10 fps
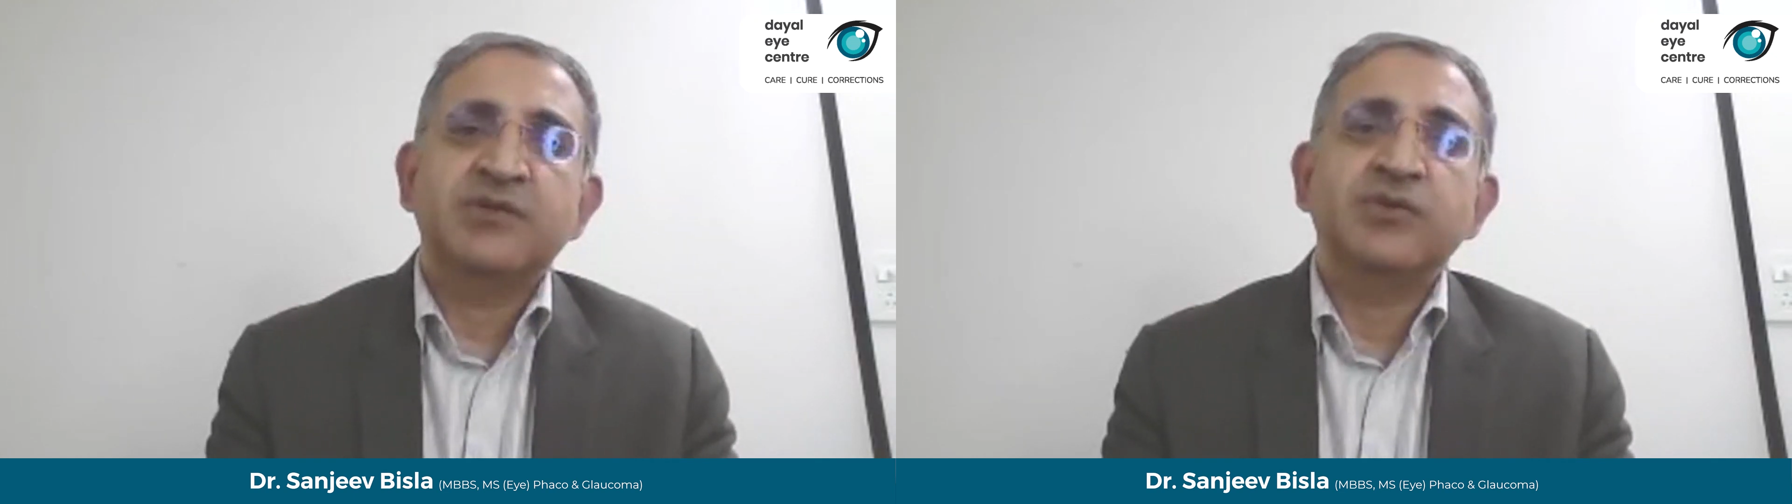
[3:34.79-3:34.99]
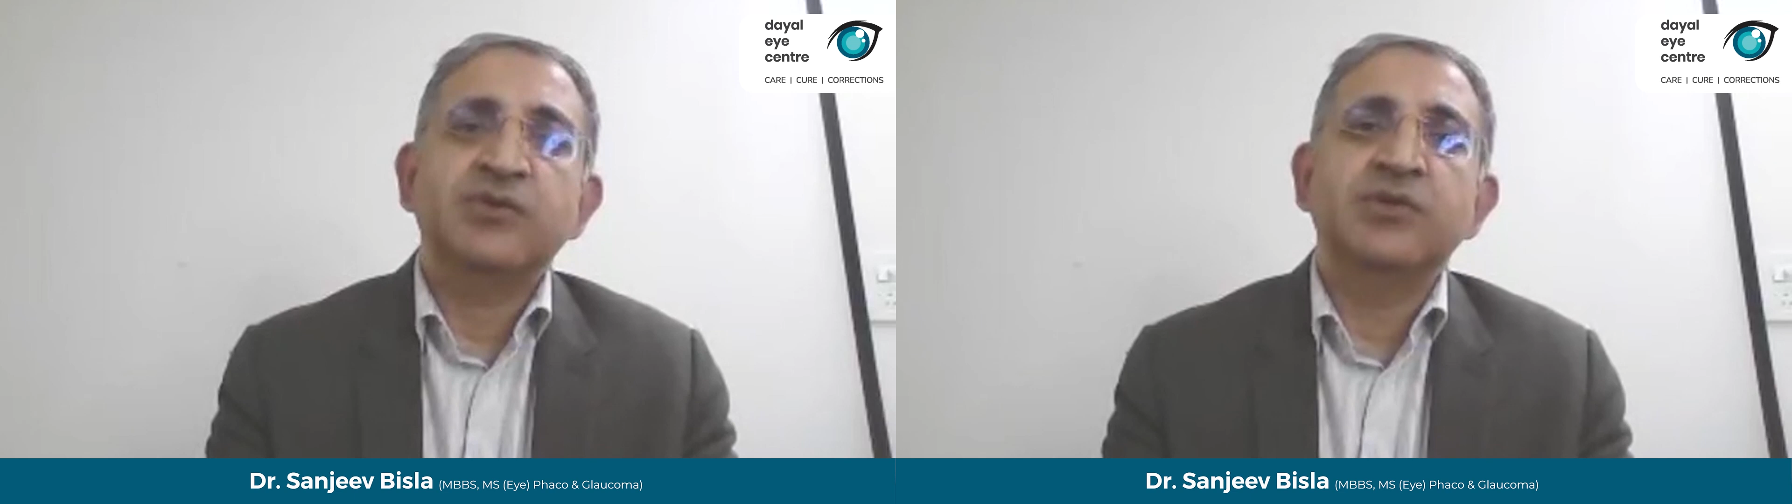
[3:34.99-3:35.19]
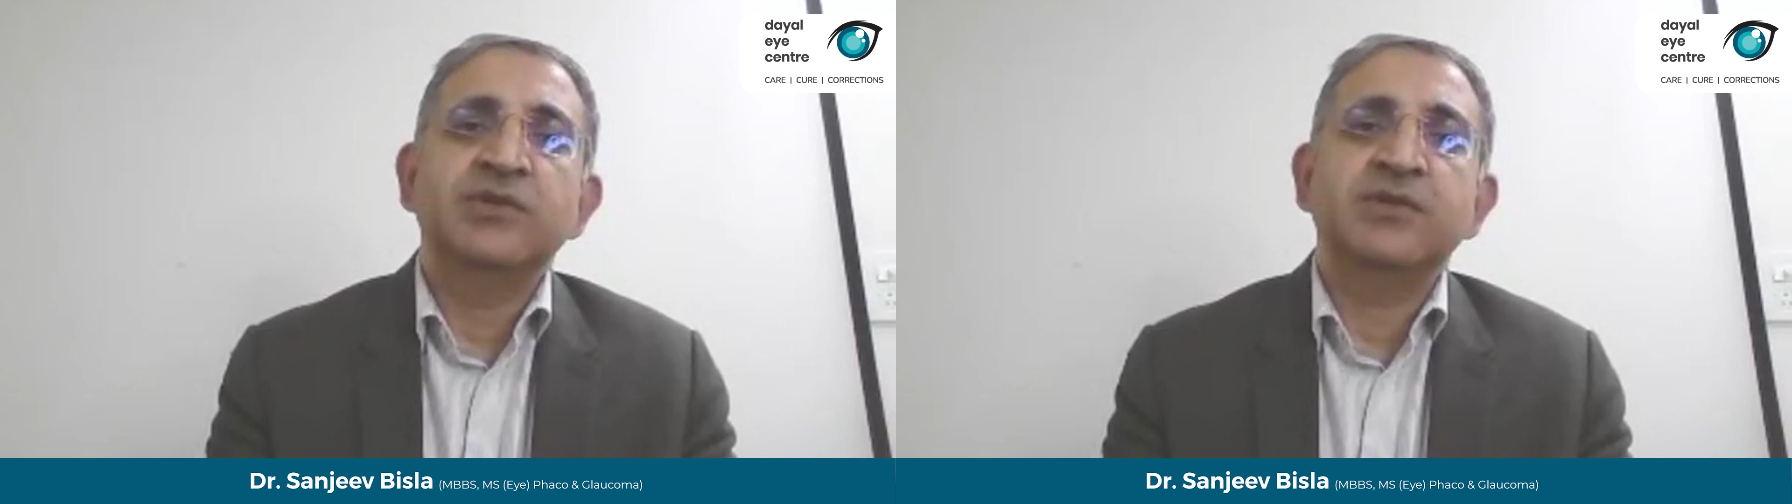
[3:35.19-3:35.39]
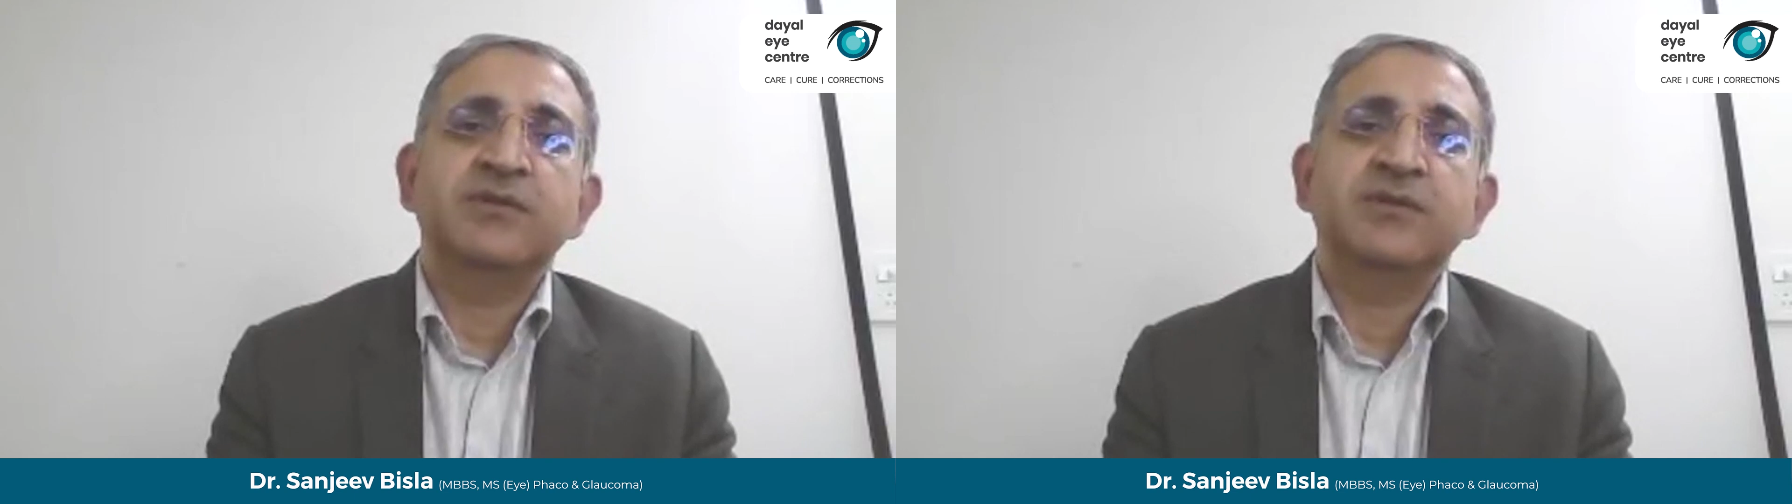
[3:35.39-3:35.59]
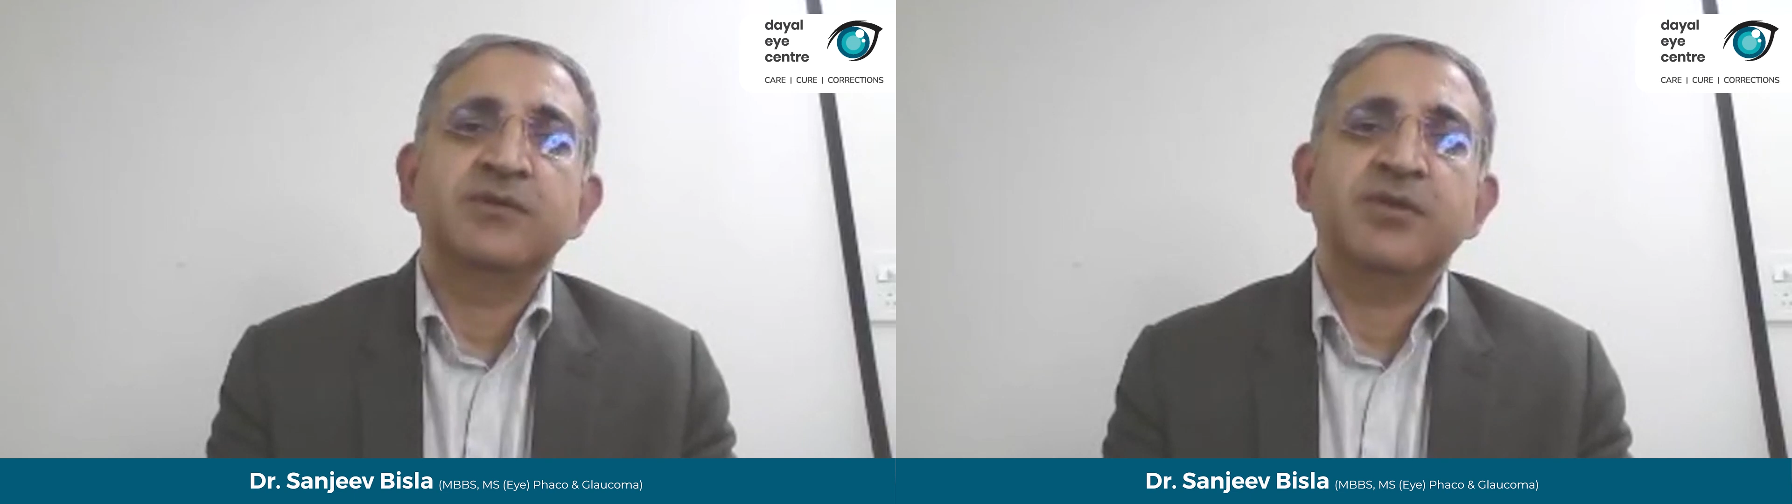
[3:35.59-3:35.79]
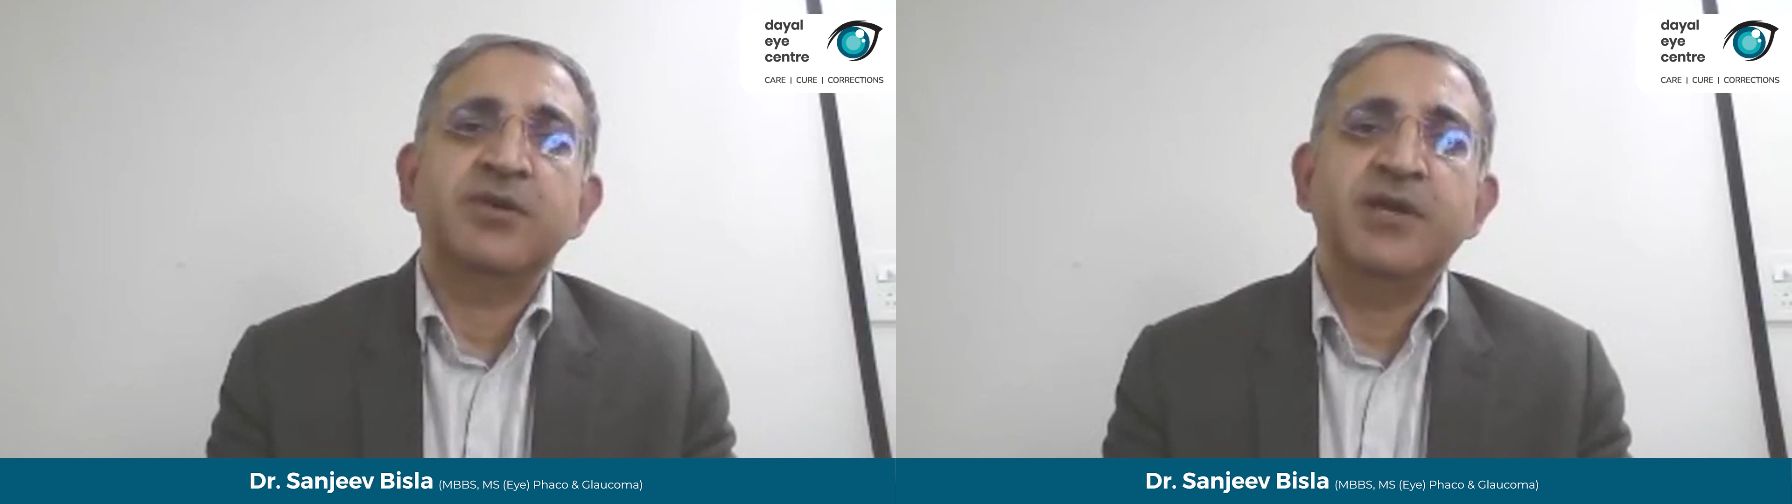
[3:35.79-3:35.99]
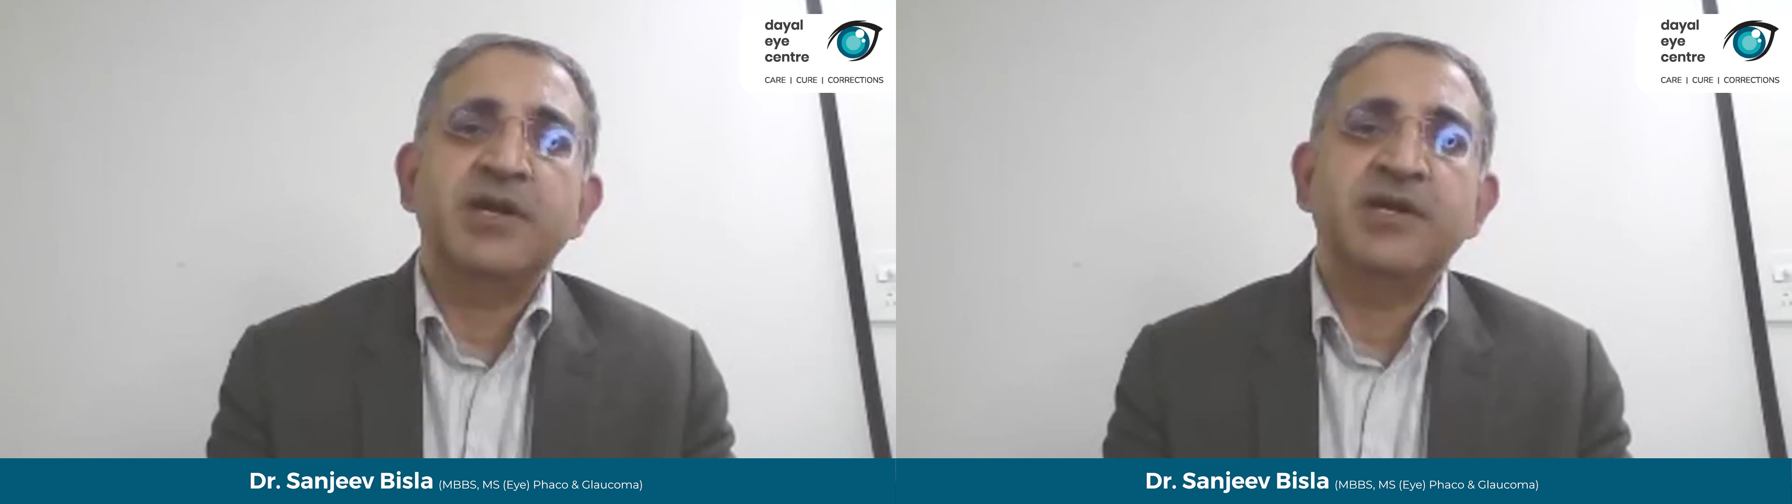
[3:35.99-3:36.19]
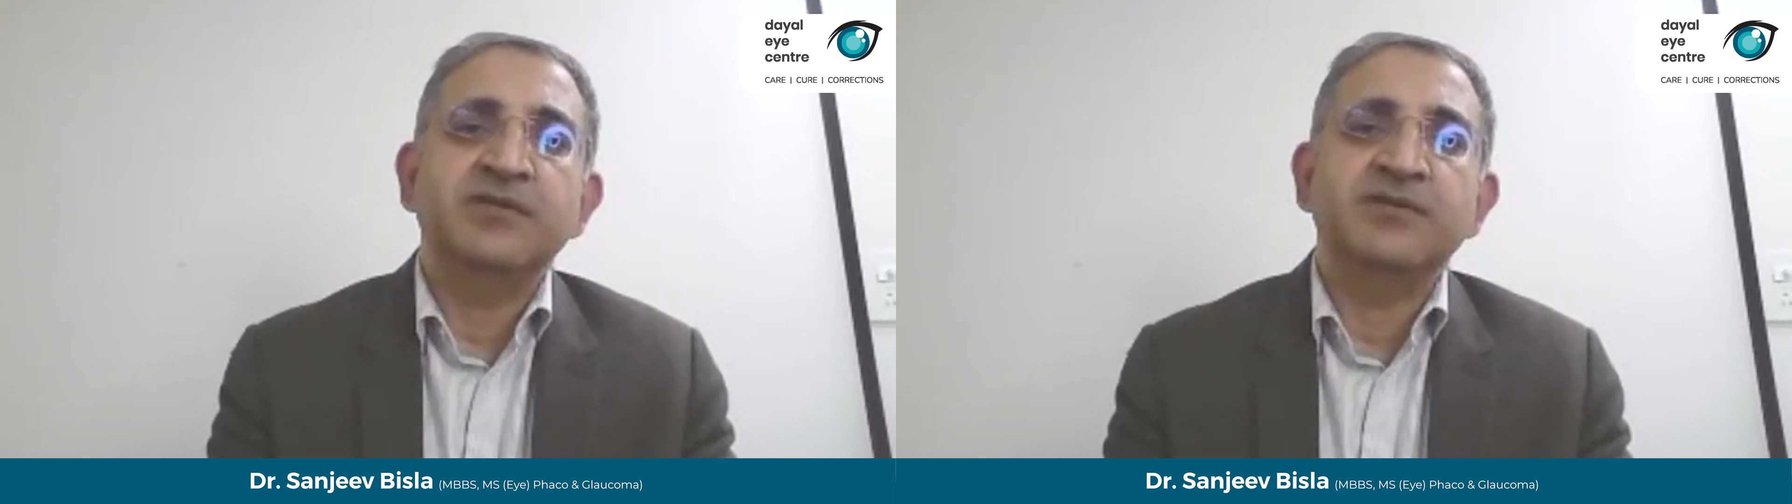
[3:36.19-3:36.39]
So the
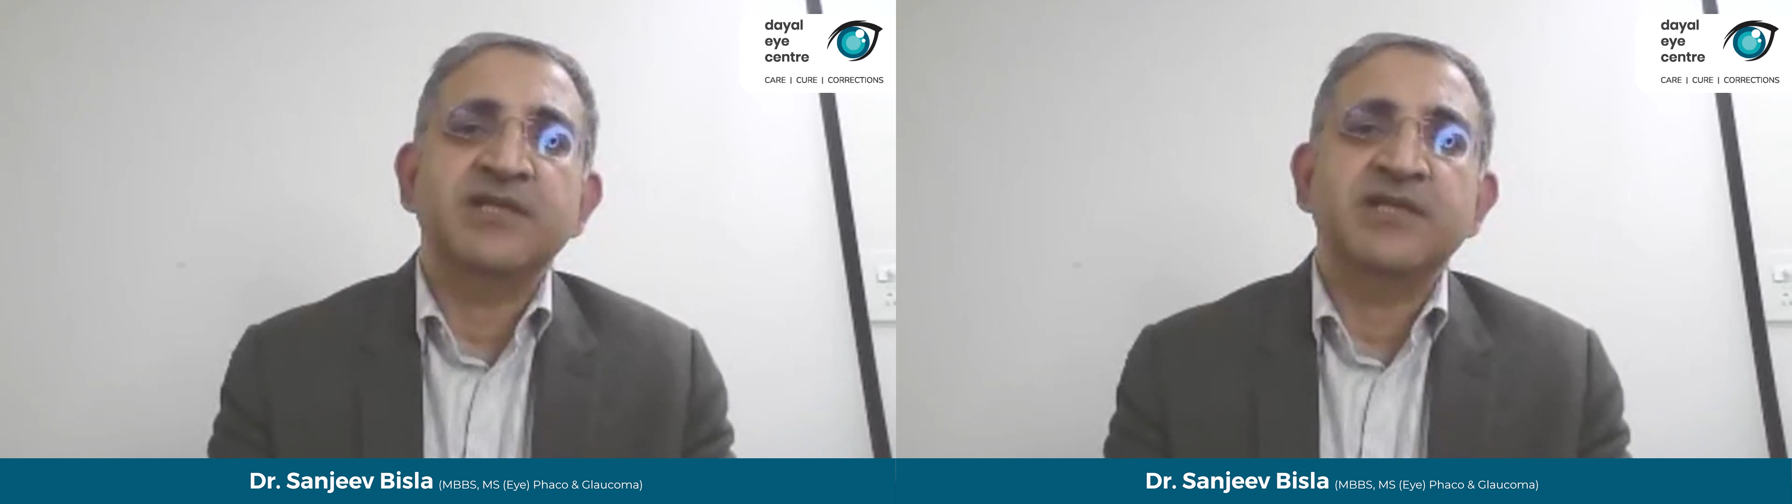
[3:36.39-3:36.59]
corneal nerves